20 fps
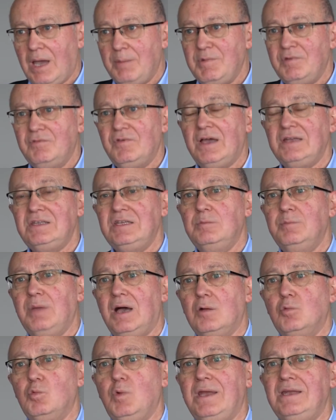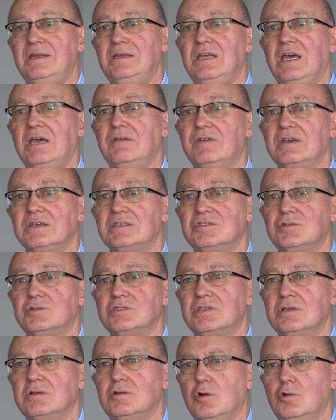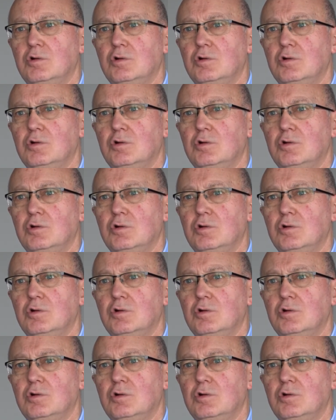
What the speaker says: I'm inviting back Wyn Davies, who's